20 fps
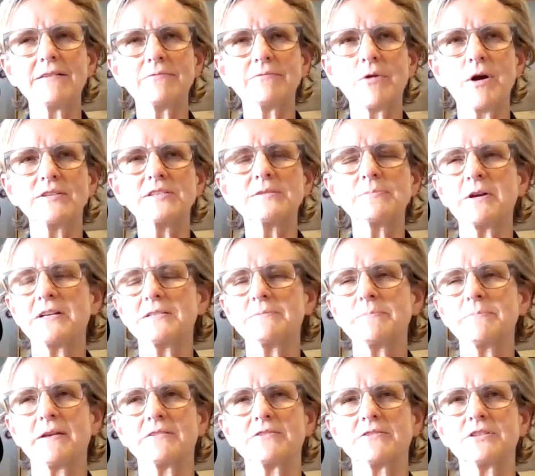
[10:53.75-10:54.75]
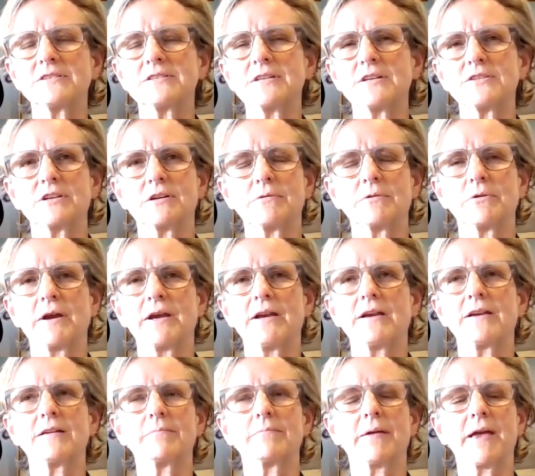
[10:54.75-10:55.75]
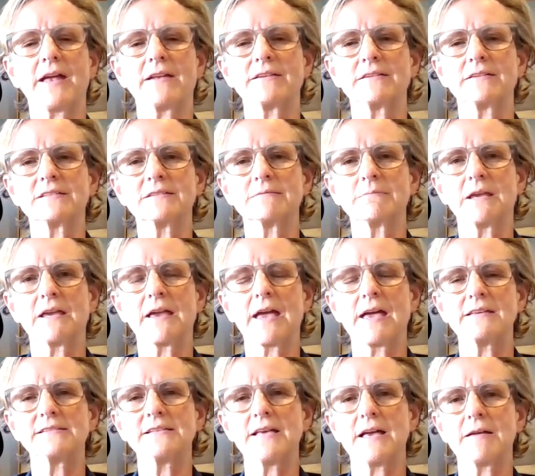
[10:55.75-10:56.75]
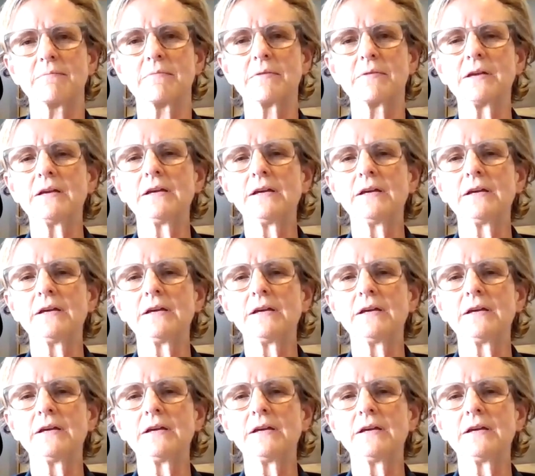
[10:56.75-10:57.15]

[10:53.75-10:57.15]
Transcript: Wellspring has been just such a great companion to me as I'm